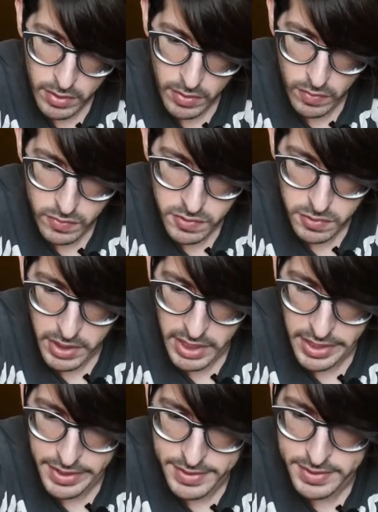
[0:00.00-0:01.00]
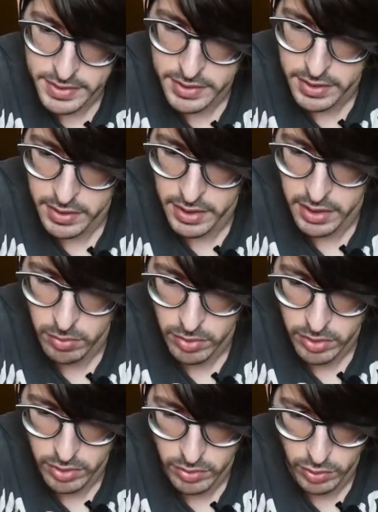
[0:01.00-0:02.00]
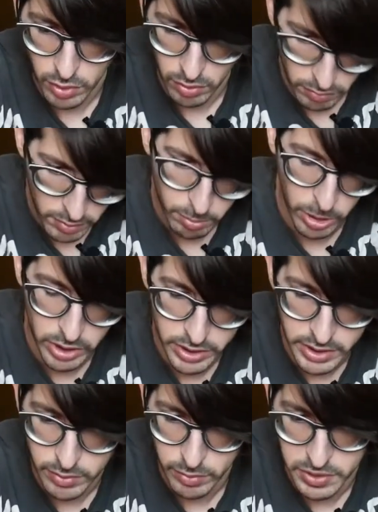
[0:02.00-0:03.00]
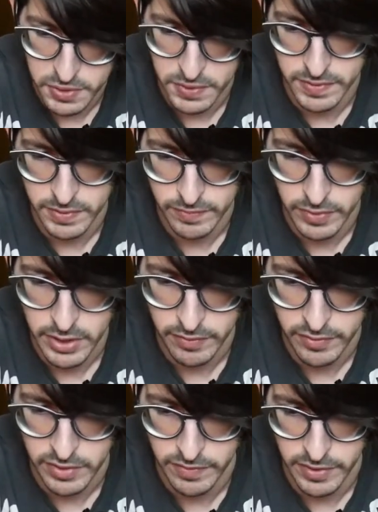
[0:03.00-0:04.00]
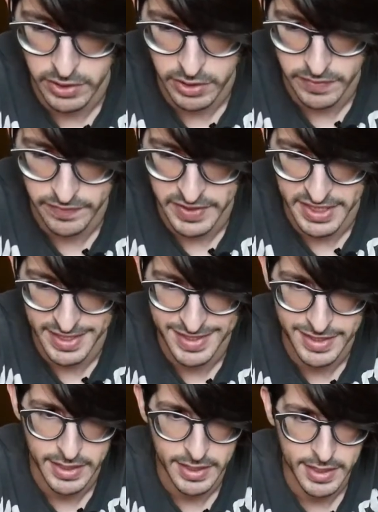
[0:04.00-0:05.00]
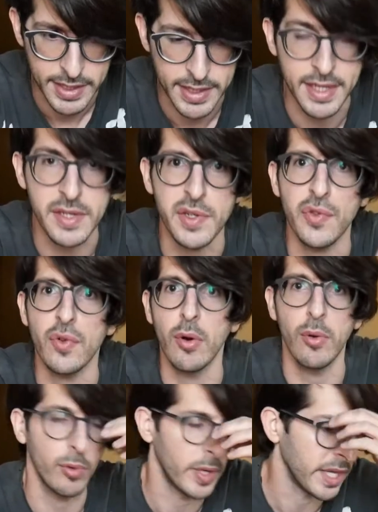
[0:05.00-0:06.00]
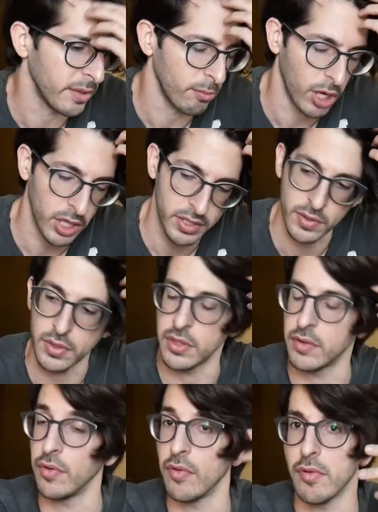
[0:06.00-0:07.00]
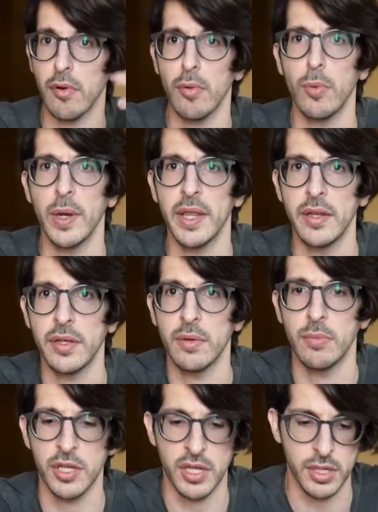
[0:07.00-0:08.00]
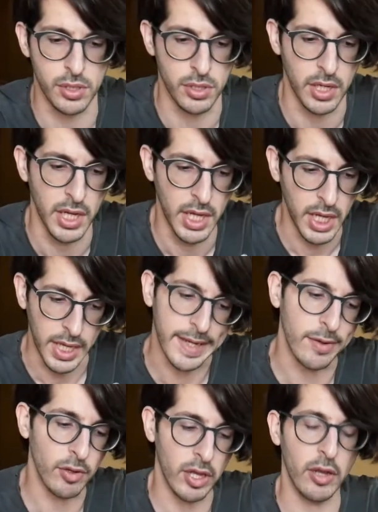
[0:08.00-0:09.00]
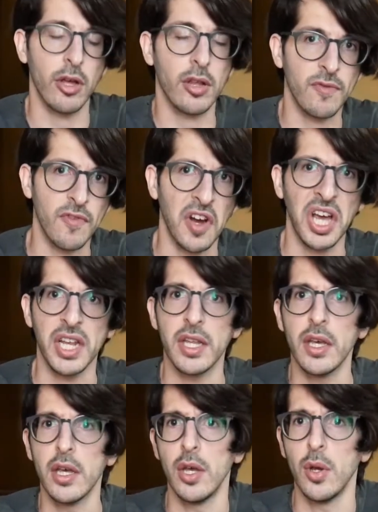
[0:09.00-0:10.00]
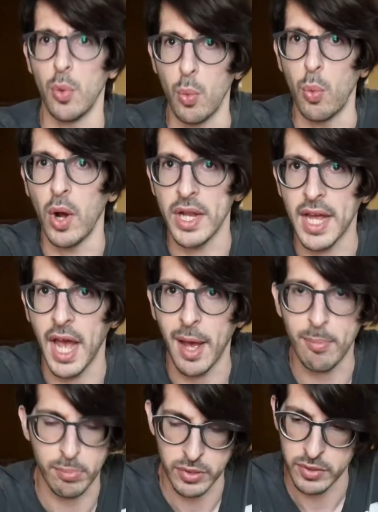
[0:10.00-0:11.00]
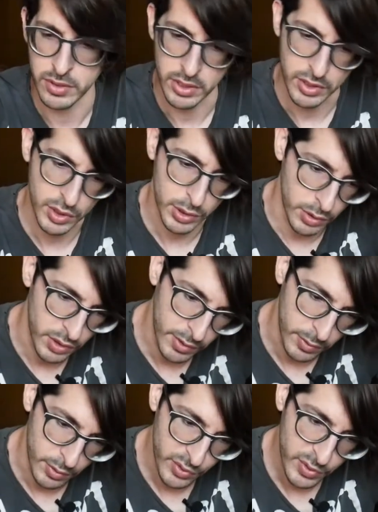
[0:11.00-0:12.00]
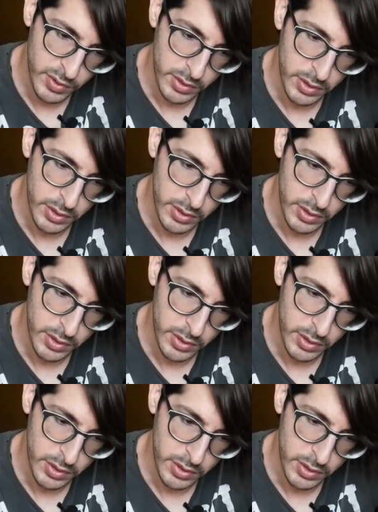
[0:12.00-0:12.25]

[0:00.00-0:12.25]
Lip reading: Also has the QR code on the plug, which is very convenient in case you throw away the box or you throw away the documentation and you cannot find what app to use.